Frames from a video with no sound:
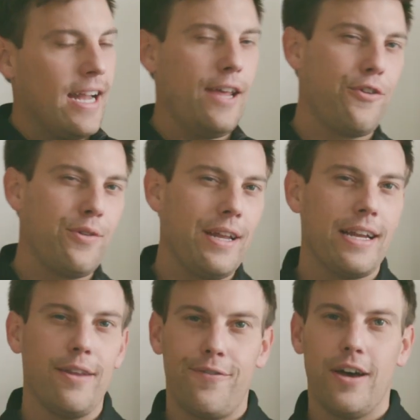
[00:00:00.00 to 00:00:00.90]
And if you need
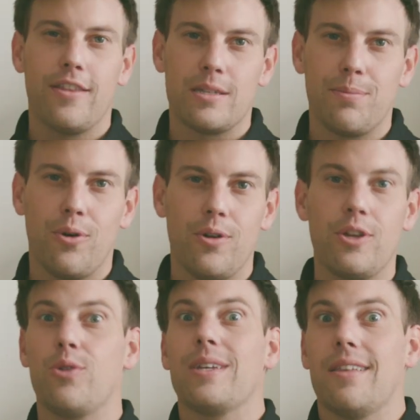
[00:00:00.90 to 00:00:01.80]
any further support,
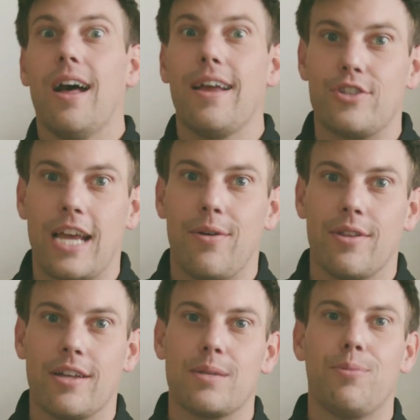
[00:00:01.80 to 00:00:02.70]
you can always live chat
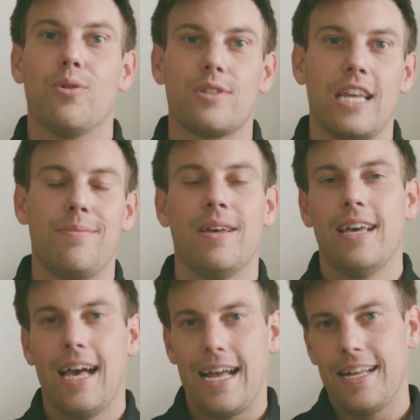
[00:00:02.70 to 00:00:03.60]
with our support team at